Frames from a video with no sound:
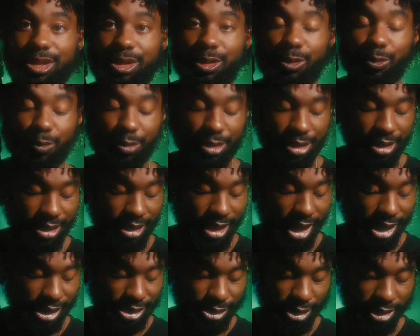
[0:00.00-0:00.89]
when
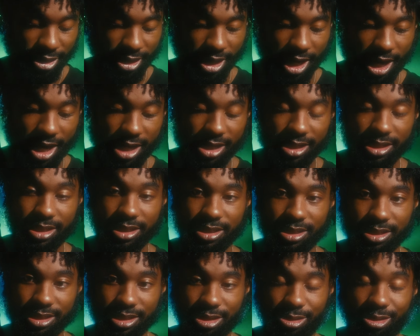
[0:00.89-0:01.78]
I started
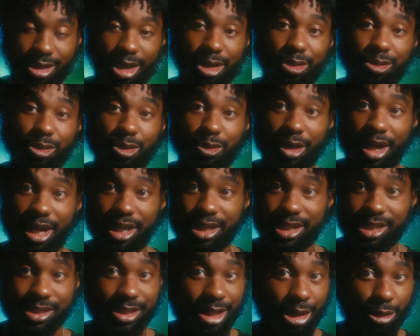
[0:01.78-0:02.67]
hiking, and I would go
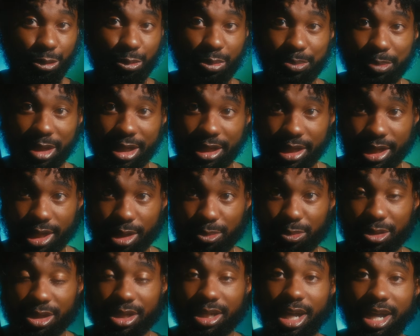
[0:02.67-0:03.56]
hiking, I would bring my
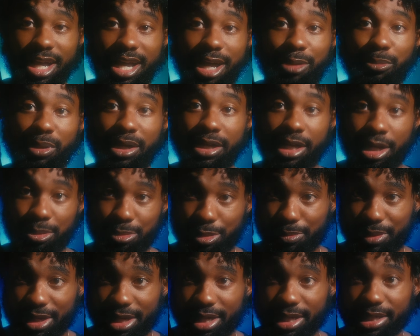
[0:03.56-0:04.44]
camera, and I have my
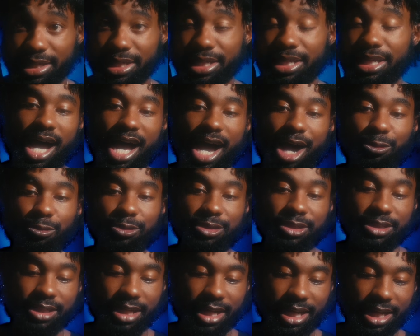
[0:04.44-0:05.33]
camera bag. I
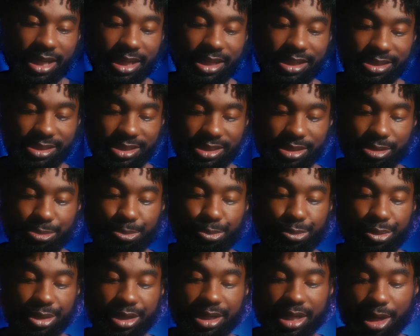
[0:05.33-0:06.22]
would hate to
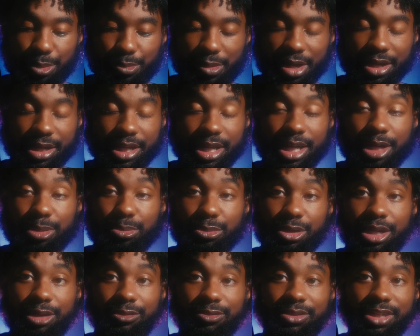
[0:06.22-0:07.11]
bring out my
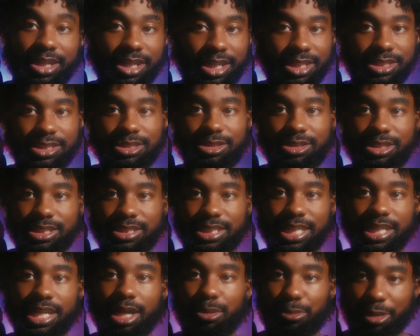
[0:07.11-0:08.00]
camera, cause to
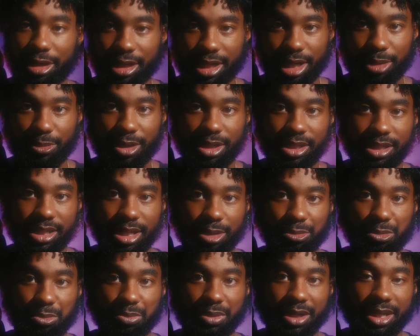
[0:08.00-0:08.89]
take out my camera out of the
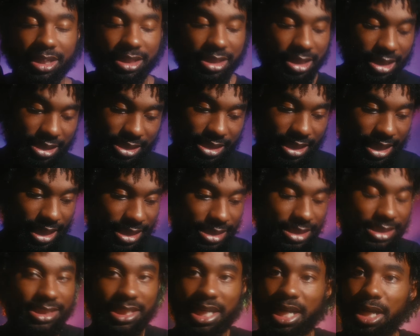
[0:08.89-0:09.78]
camera bag, yes, it has
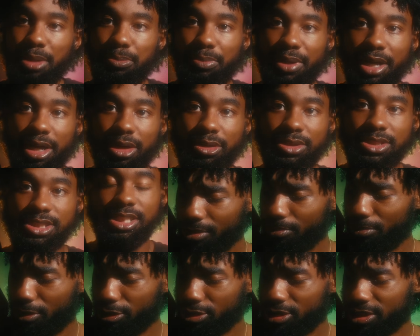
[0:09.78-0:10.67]
a side pouch.
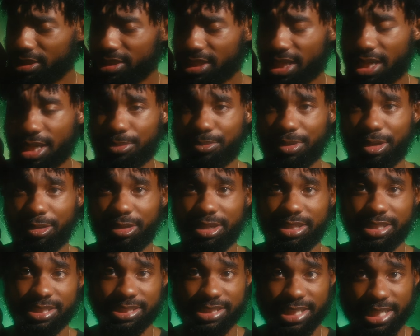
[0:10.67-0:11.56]
Most of the time, I would
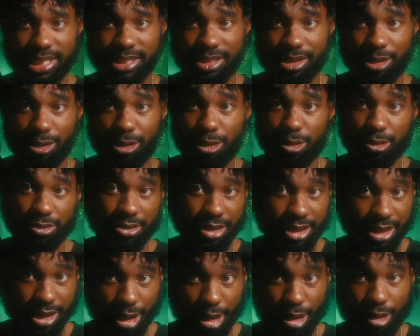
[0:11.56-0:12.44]
have to take the whole
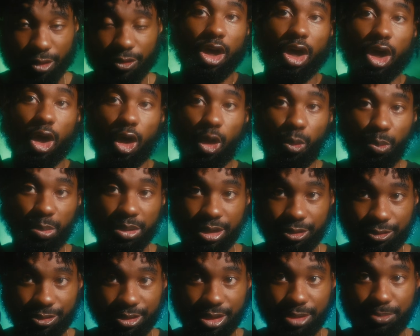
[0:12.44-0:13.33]
thing off, open
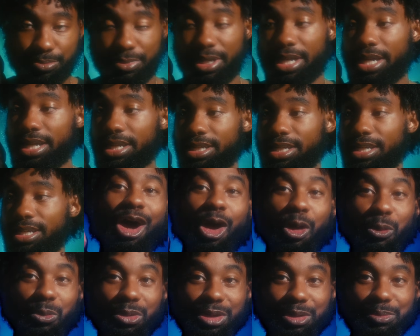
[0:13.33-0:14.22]
it from the back,
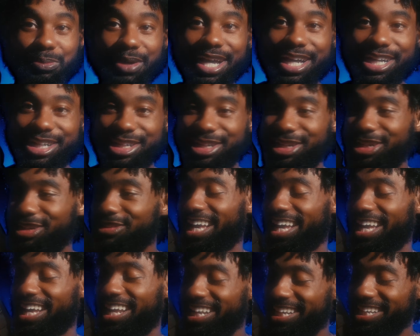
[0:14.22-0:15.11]
open the bag
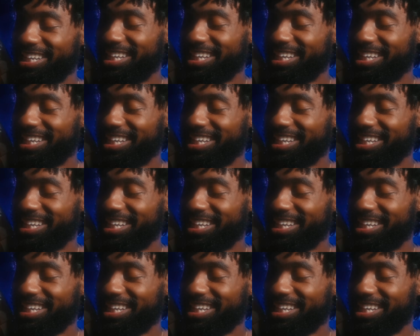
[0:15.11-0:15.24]
up, and